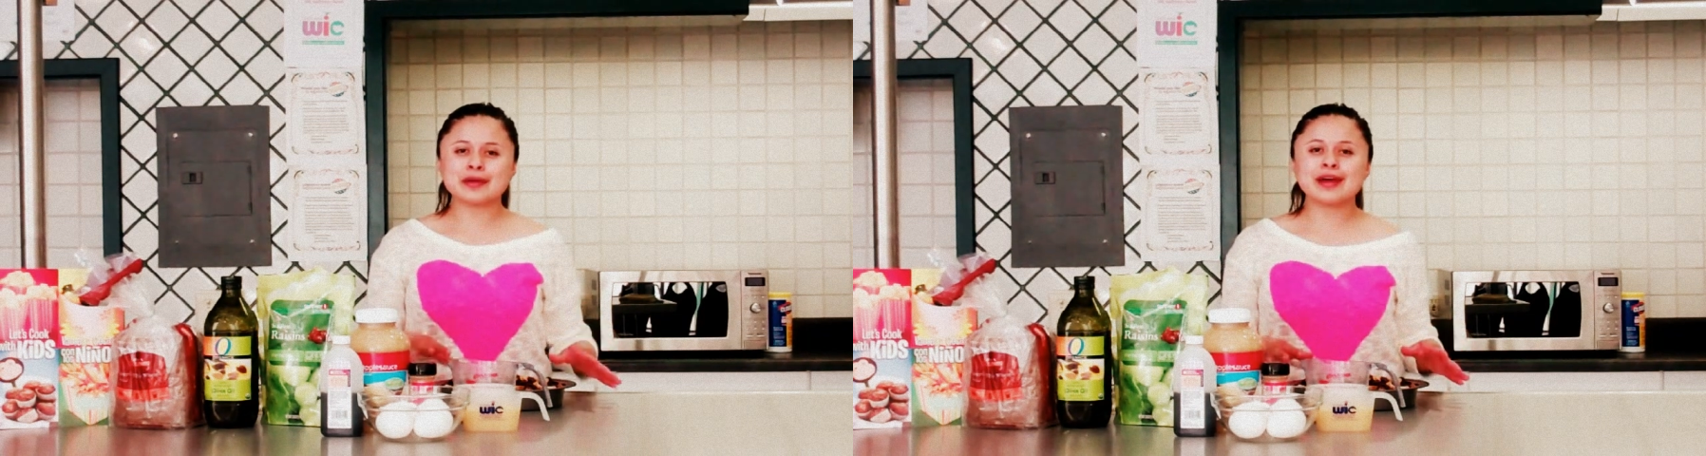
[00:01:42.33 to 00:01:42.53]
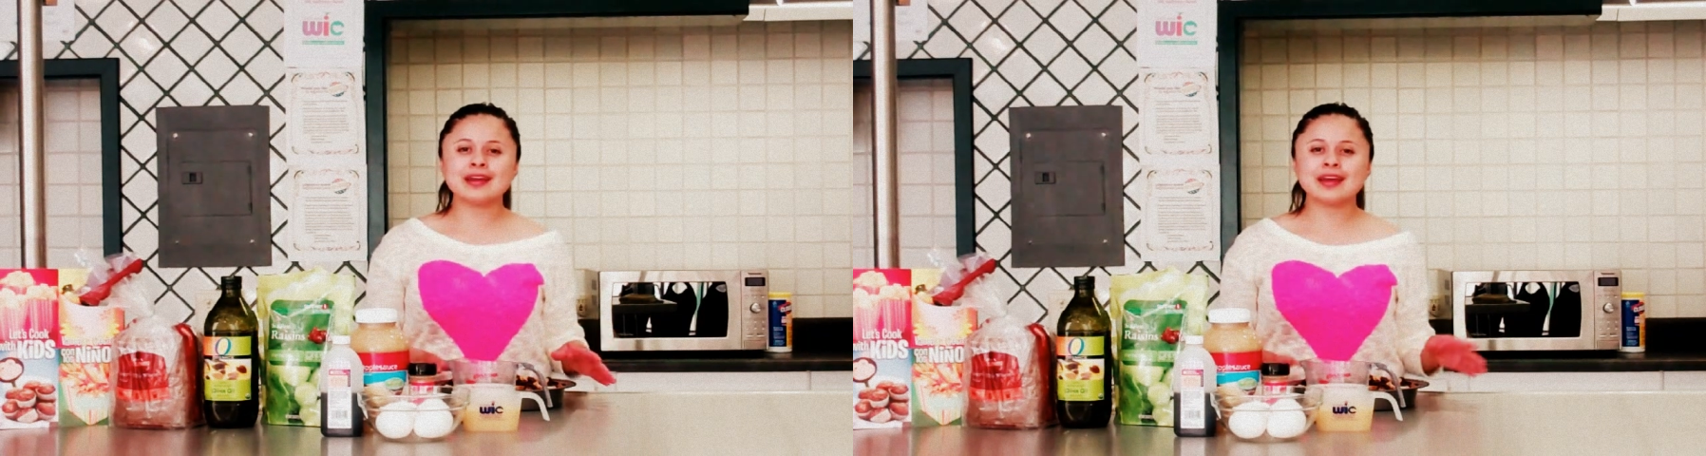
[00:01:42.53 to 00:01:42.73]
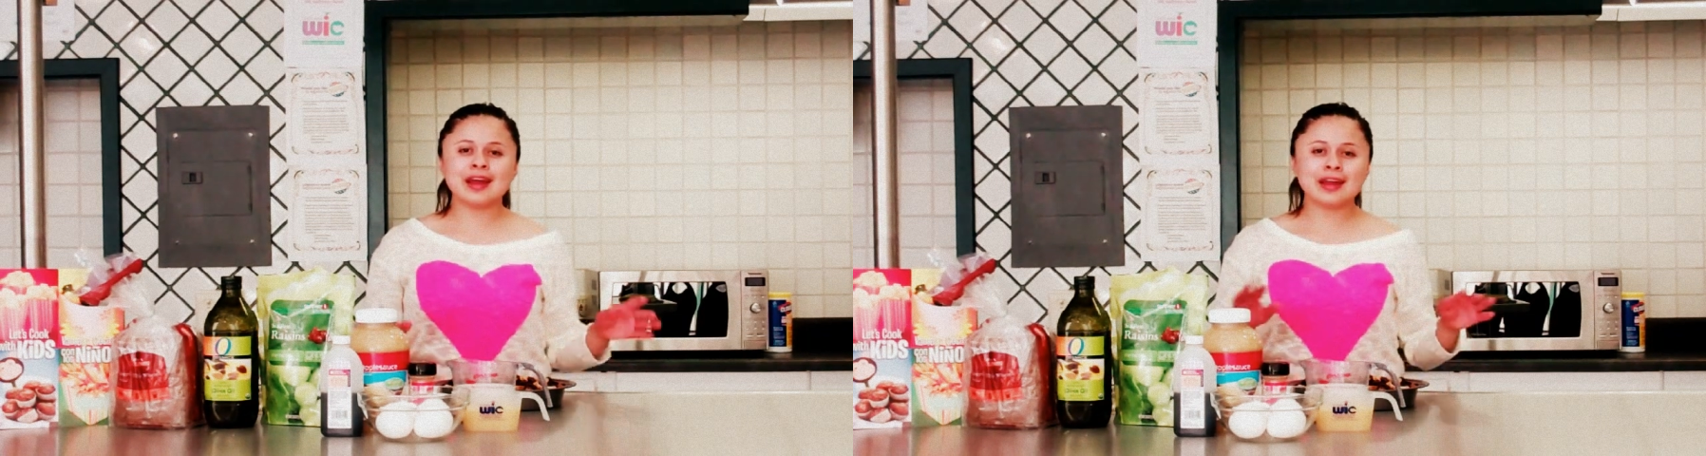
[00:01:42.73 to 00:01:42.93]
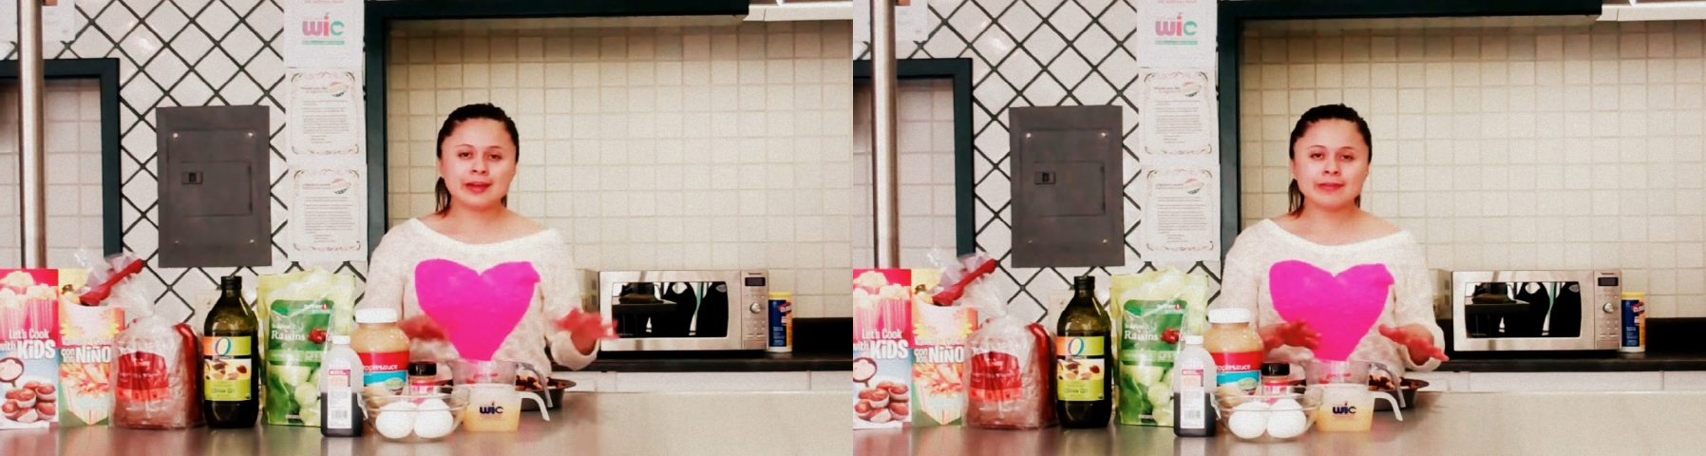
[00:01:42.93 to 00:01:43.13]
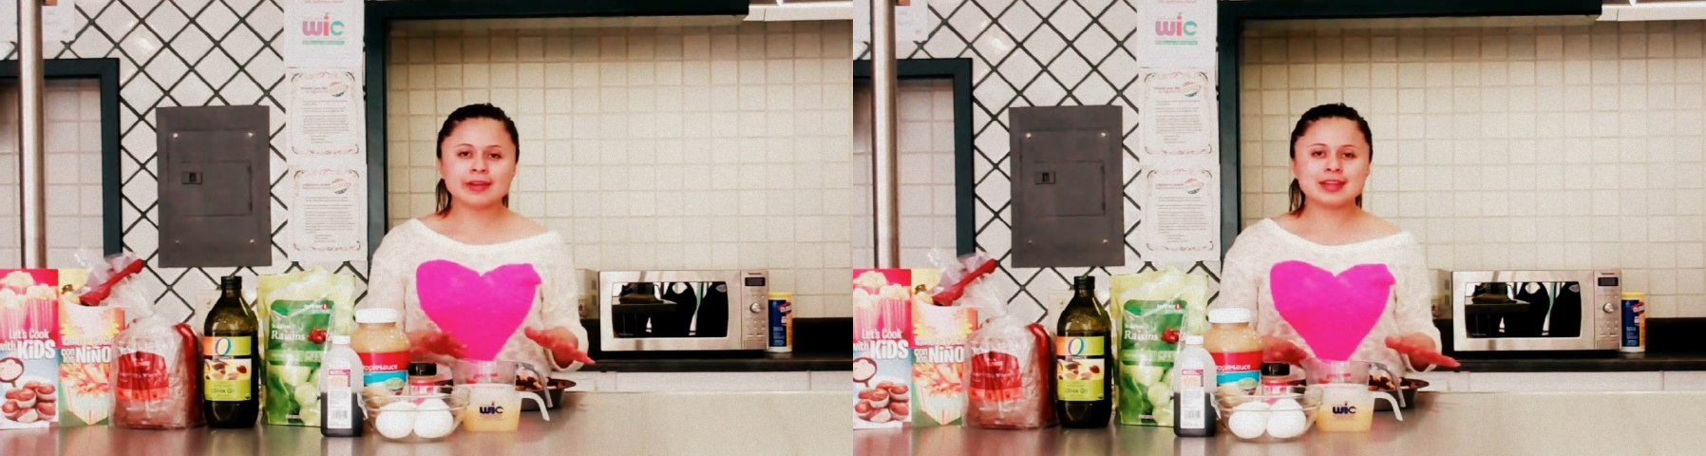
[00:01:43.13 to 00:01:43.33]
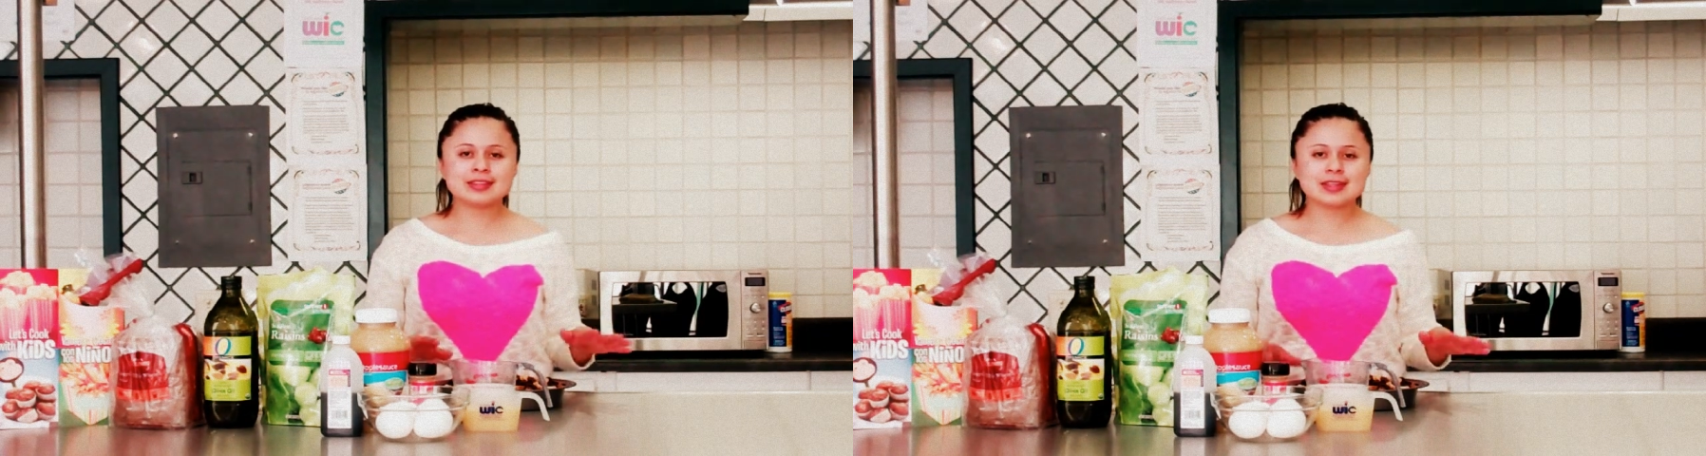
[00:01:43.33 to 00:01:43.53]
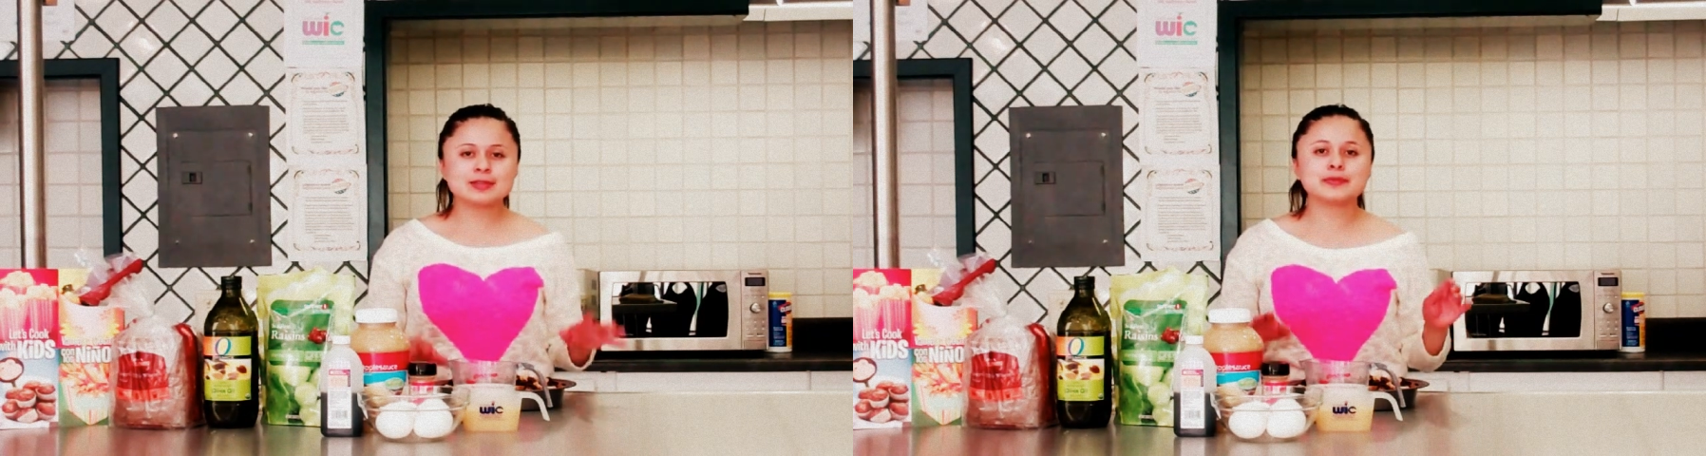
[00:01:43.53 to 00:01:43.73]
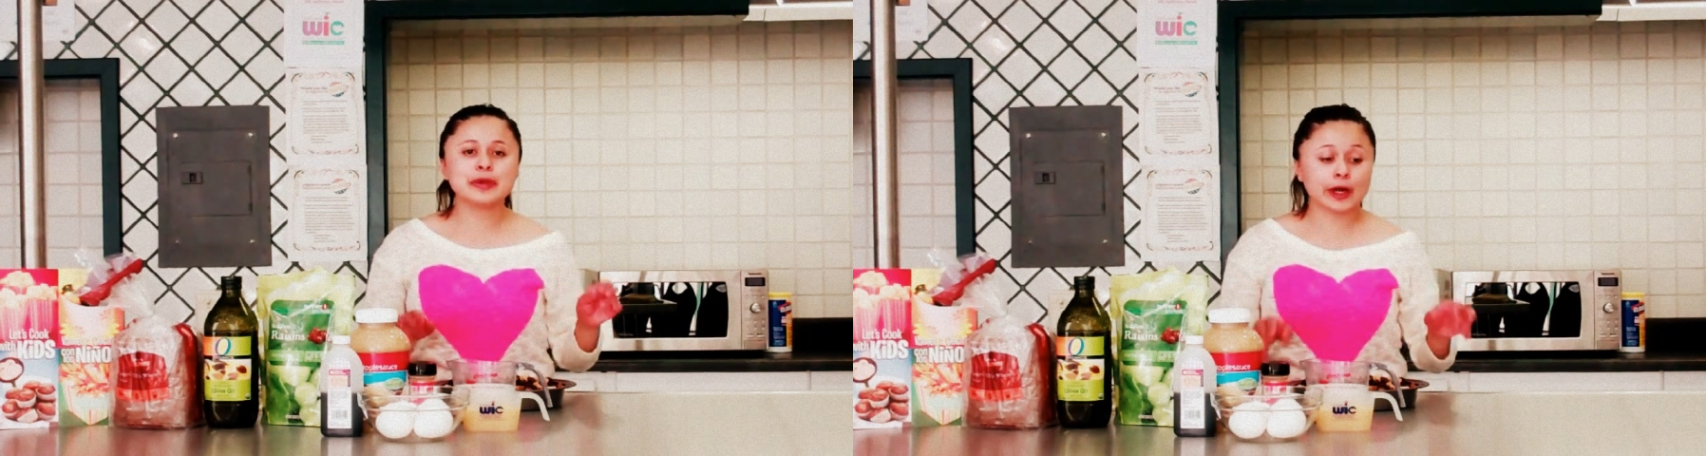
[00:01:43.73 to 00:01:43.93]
bread and our raisins,